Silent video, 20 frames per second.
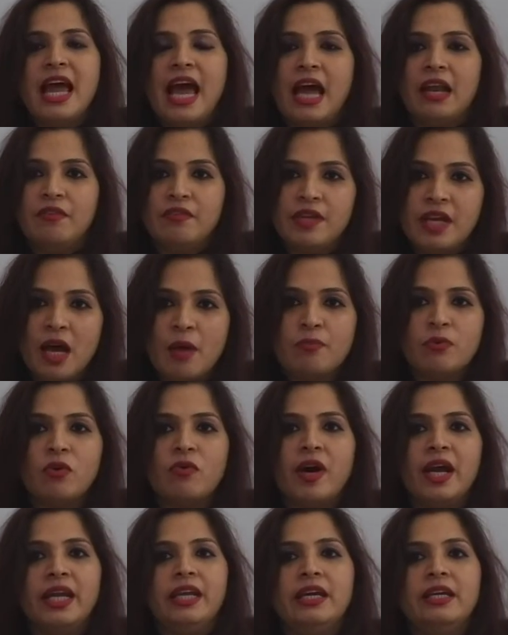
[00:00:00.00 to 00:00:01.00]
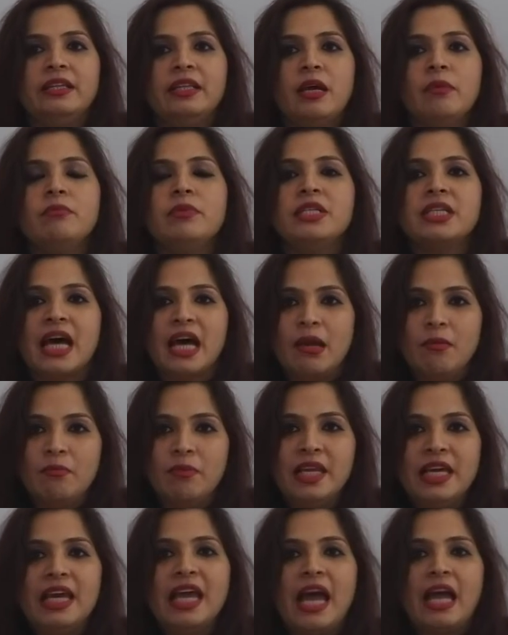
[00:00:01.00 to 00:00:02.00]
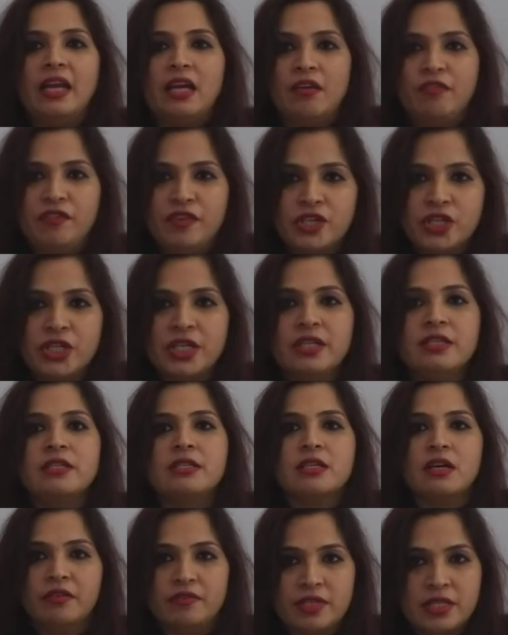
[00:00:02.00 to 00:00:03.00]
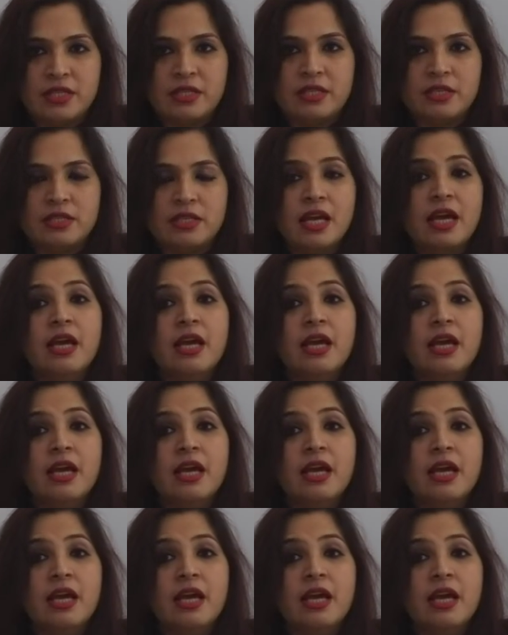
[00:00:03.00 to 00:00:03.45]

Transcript: and we are providing them timely and efficient services.